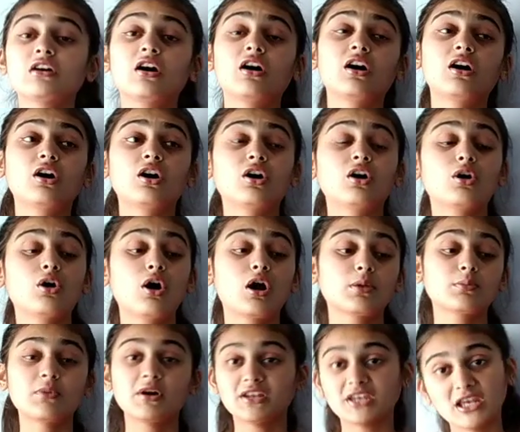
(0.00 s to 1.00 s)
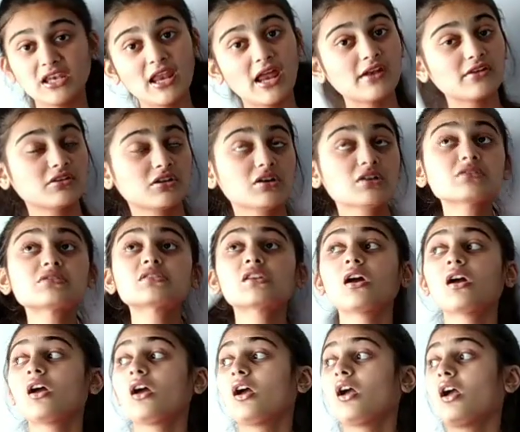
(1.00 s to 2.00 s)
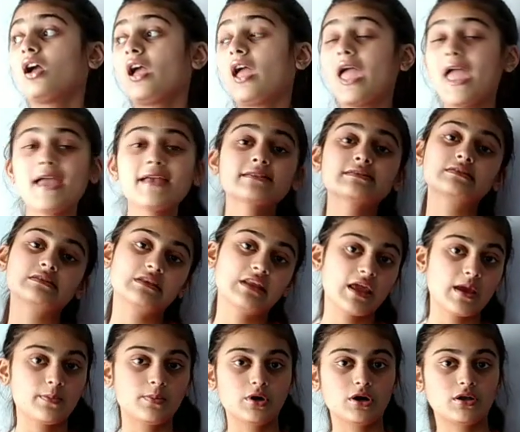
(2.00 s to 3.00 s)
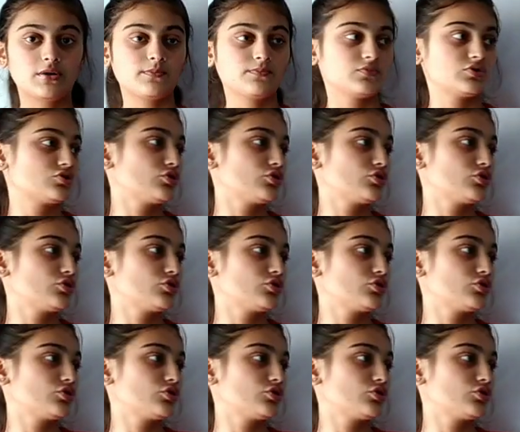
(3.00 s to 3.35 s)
or money lenders as labor.